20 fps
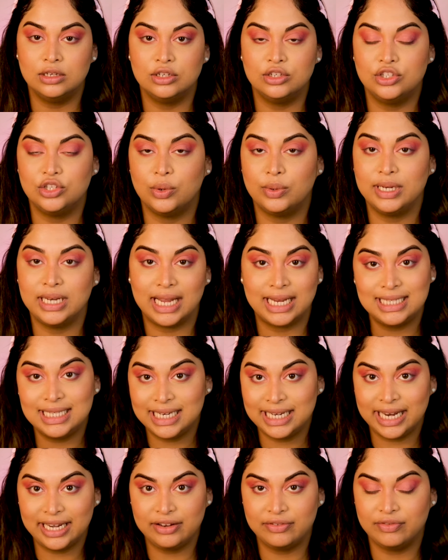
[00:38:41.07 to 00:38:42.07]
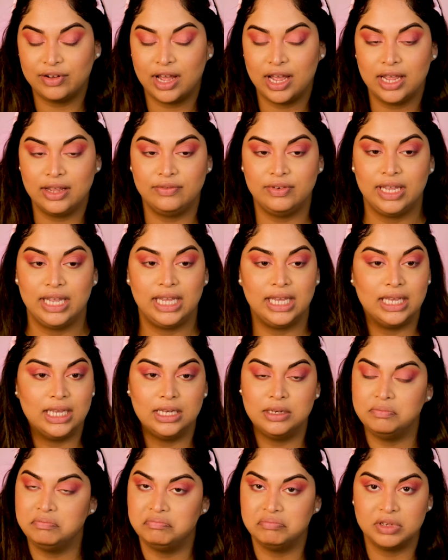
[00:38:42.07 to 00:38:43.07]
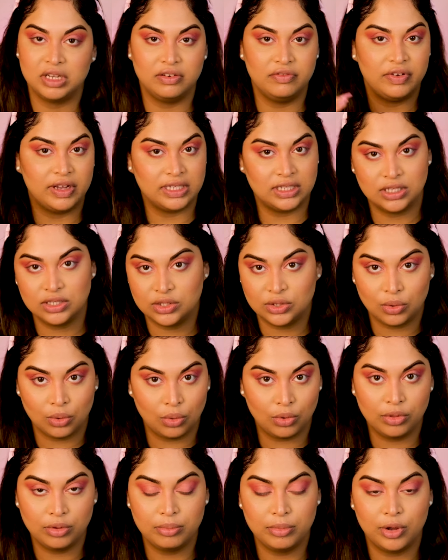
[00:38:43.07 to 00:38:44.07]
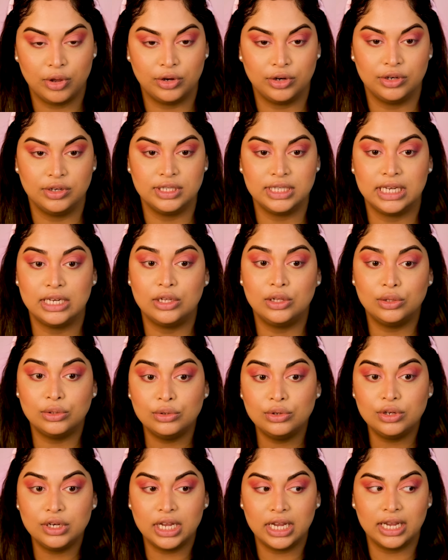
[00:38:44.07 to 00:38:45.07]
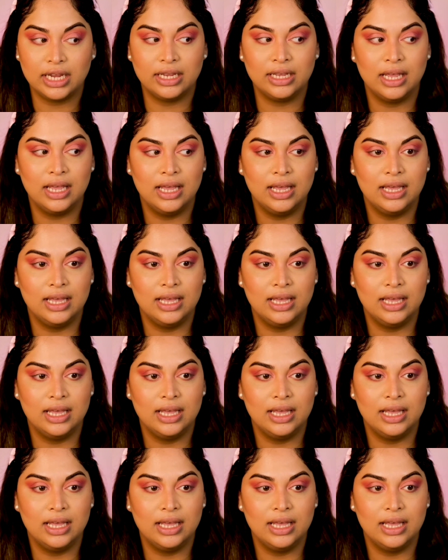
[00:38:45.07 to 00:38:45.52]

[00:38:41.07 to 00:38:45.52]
So in 1985, Ian confesses to all the murders, including